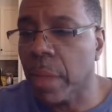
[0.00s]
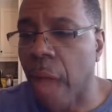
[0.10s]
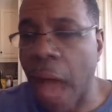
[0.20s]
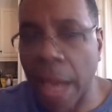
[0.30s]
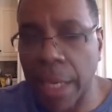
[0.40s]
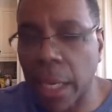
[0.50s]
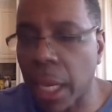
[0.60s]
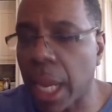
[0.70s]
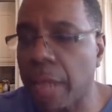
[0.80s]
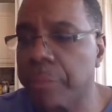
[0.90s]
I
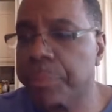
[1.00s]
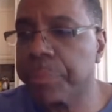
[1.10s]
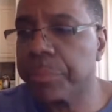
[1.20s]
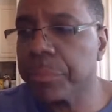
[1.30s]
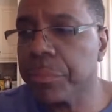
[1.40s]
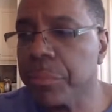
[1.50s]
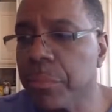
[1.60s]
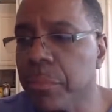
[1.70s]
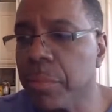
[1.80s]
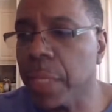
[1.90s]
declare
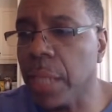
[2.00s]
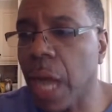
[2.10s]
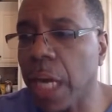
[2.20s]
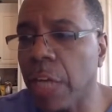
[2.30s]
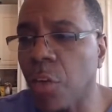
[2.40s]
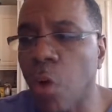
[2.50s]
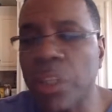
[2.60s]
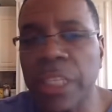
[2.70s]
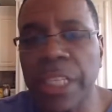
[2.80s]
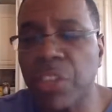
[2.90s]
that God has
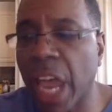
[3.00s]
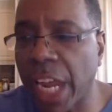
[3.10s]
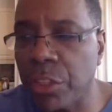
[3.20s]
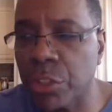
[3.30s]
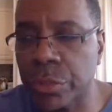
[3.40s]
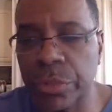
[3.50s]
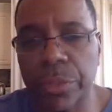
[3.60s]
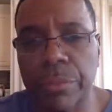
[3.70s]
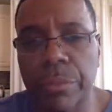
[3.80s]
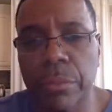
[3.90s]
ordered his
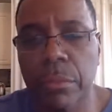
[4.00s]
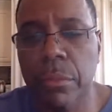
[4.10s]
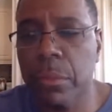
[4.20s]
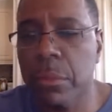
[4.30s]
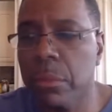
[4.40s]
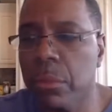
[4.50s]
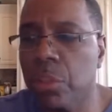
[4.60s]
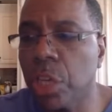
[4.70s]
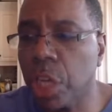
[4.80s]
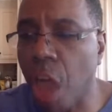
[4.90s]
angels
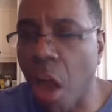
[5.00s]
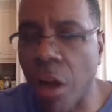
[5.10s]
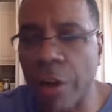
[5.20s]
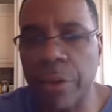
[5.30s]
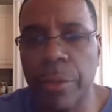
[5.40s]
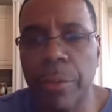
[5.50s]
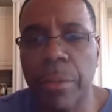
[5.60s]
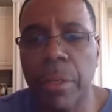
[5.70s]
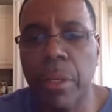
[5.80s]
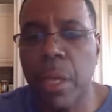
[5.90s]
to guard,
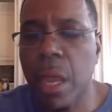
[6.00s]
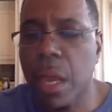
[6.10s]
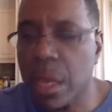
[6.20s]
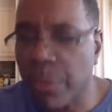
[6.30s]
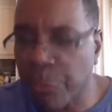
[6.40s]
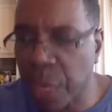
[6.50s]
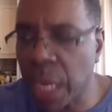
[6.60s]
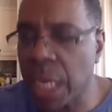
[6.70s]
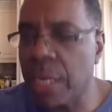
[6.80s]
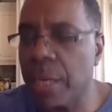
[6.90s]

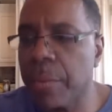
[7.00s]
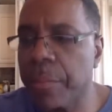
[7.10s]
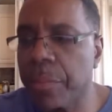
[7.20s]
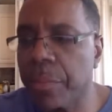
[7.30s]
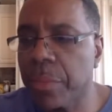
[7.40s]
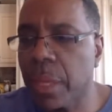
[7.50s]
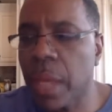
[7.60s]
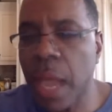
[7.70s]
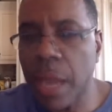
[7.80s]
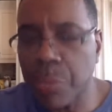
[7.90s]
defend,
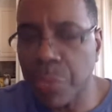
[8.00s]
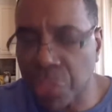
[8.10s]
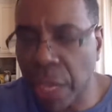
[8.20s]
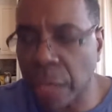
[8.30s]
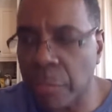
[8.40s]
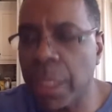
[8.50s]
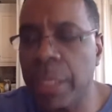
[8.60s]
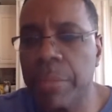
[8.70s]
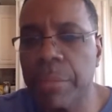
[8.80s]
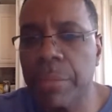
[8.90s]
and protect
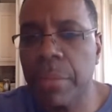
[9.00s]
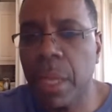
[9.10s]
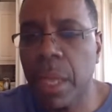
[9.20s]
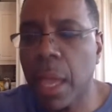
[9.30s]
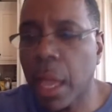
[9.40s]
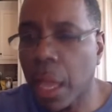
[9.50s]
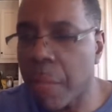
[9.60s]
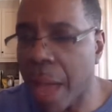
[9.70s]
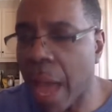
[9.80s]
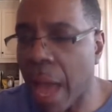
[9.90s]
me and
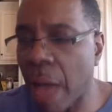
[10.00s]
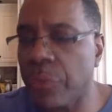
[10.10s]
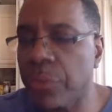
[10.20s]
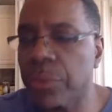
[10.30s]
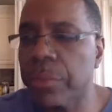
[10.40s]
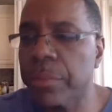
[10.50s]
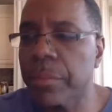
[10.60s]
my house.